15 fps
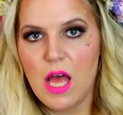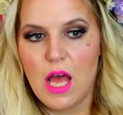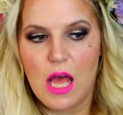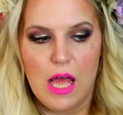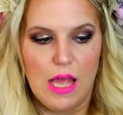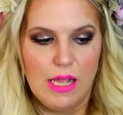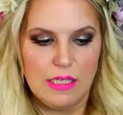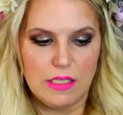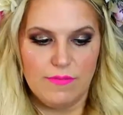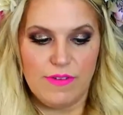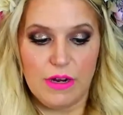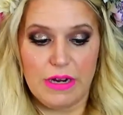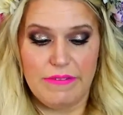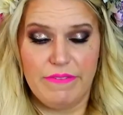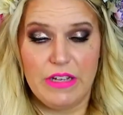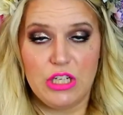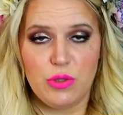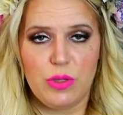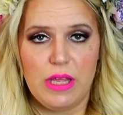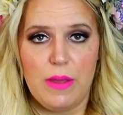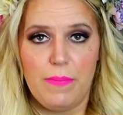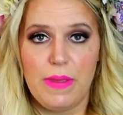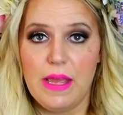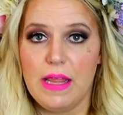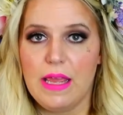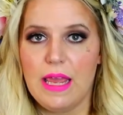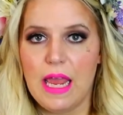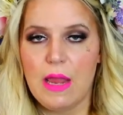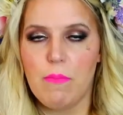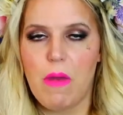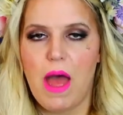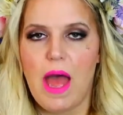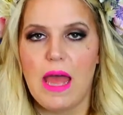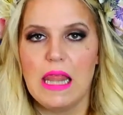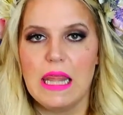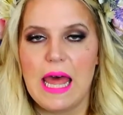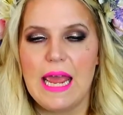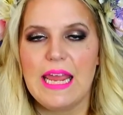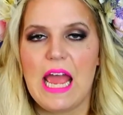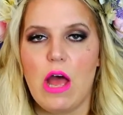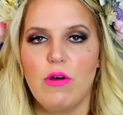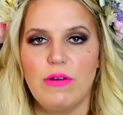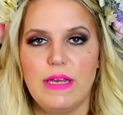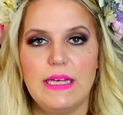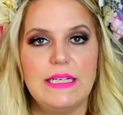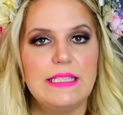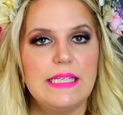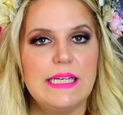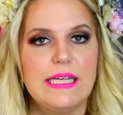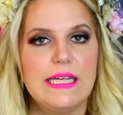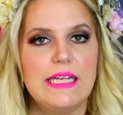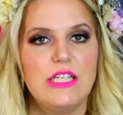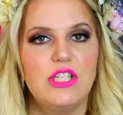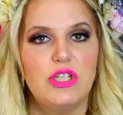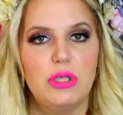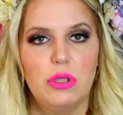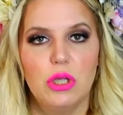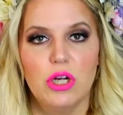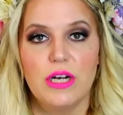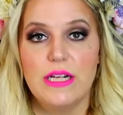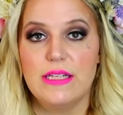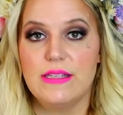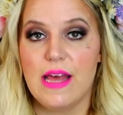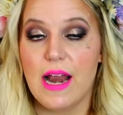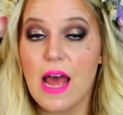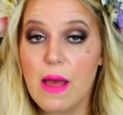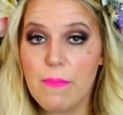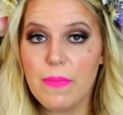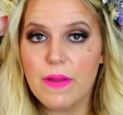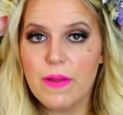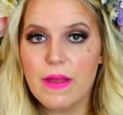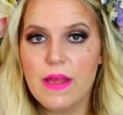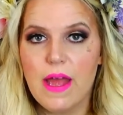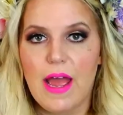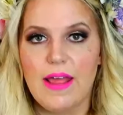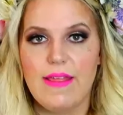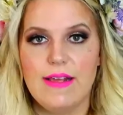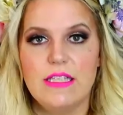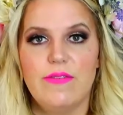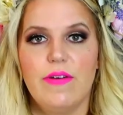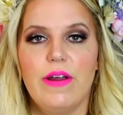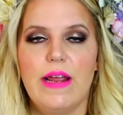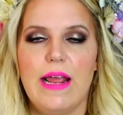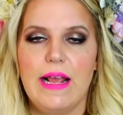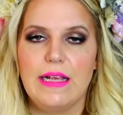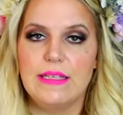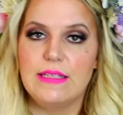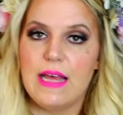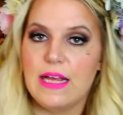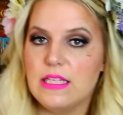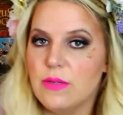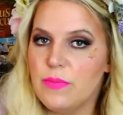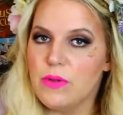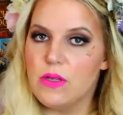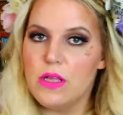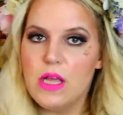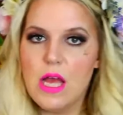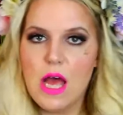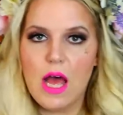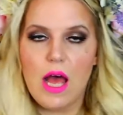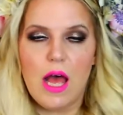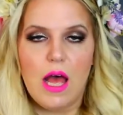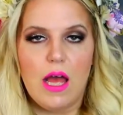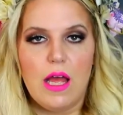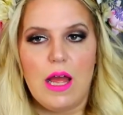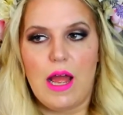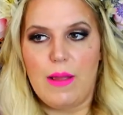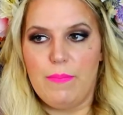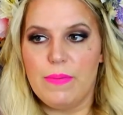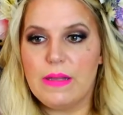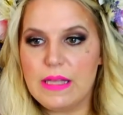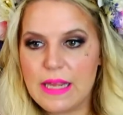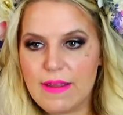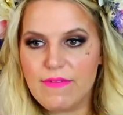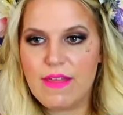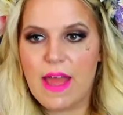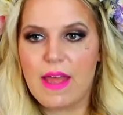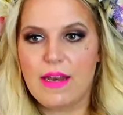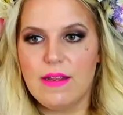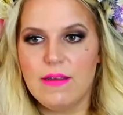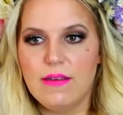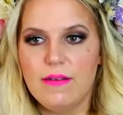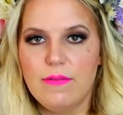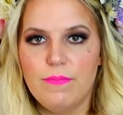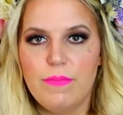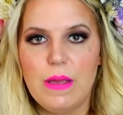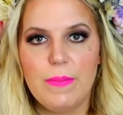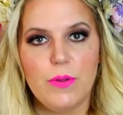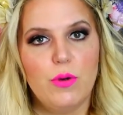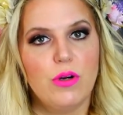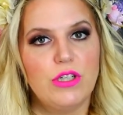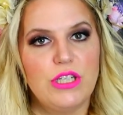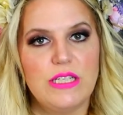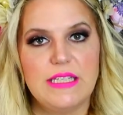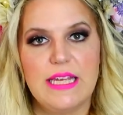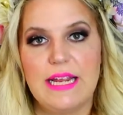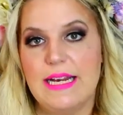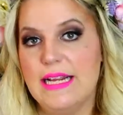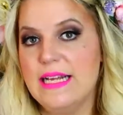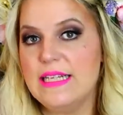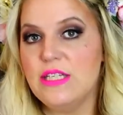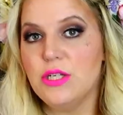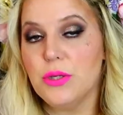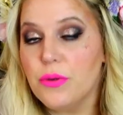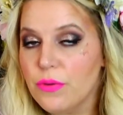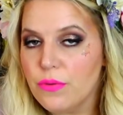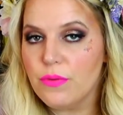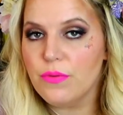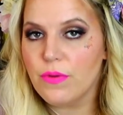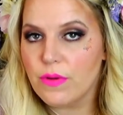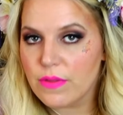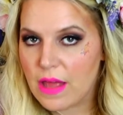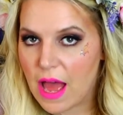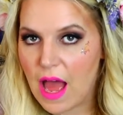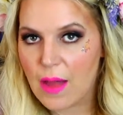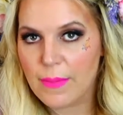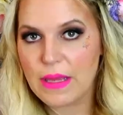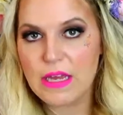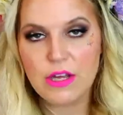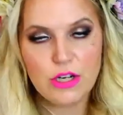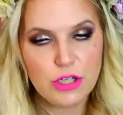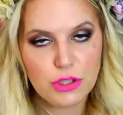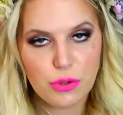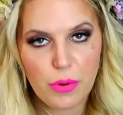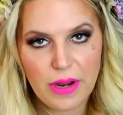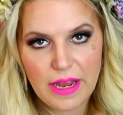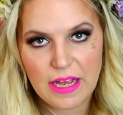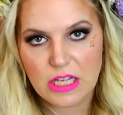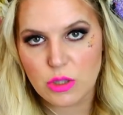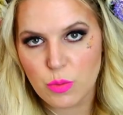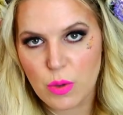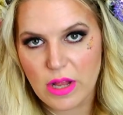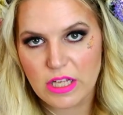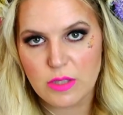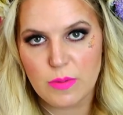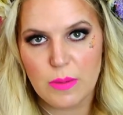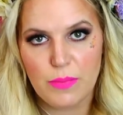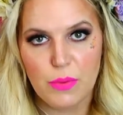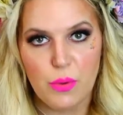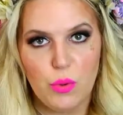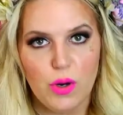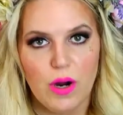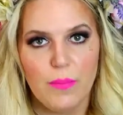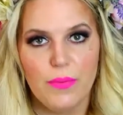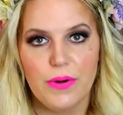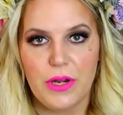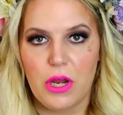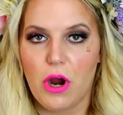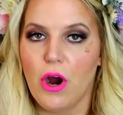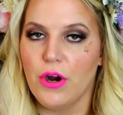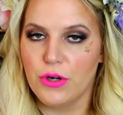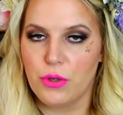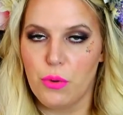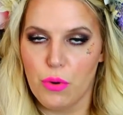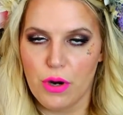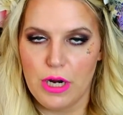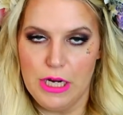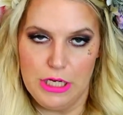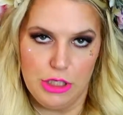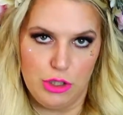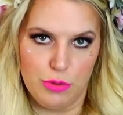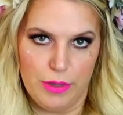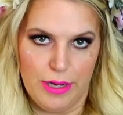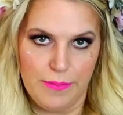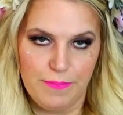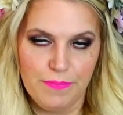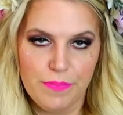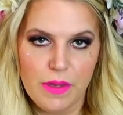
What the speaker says: It's a very visually appealing game. I like how easy it is to learn and set up. I think it's very accessible. I believe that people who are just getting into the hobby could enjoy it, as well as people who are pretty hardcore into it.